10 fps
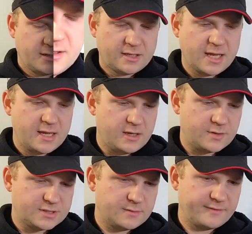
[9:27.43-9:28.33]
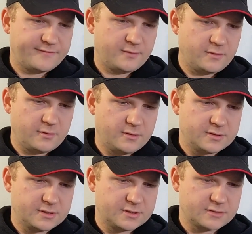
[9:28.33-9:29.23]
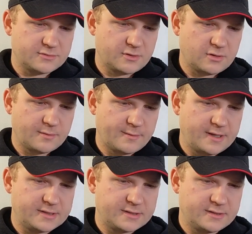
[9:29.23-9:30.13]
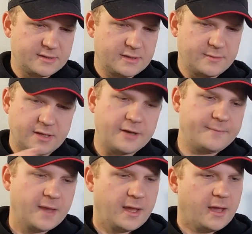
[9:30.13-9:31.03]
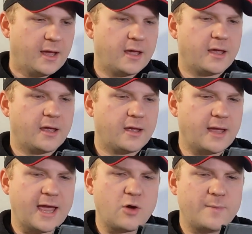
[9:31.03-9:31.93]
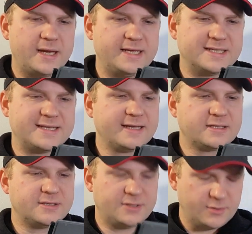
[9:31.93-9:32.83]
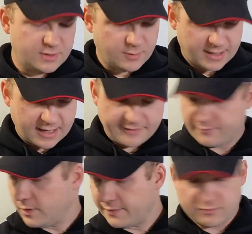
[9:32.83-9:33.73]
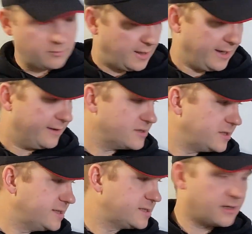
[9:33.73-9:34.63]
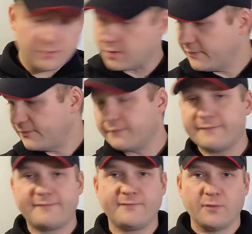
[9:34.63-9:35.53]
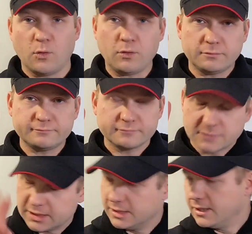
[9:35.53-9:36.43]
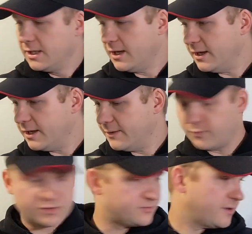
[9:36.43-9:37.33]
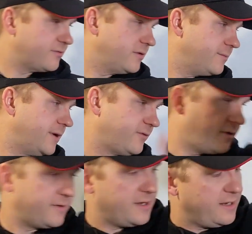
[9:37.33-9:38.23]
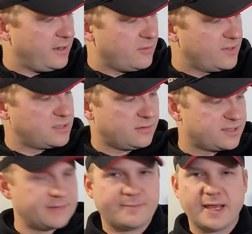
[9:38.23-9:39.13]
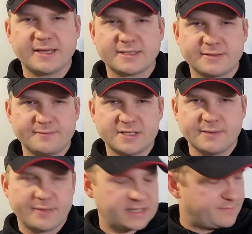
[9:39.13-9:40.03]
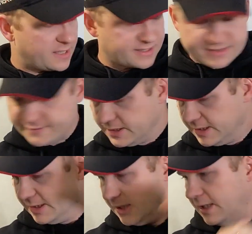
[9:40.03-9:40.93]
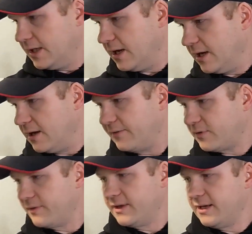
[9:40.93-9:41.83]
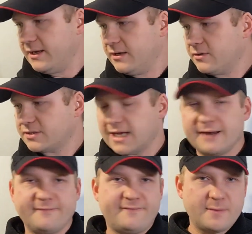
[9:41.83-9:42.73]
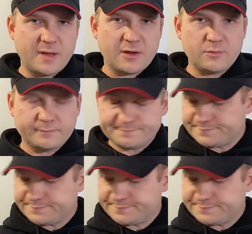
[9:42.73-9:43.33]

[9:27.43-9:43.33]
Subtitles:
Okay, question number 4. Let's just scroll up a bit. There we go. How many detectors do you have? Well, they're all here actually. So I've got 4. We'll just run through them. I've got the original Simplex Plus. I've got the Nokta Amphibio.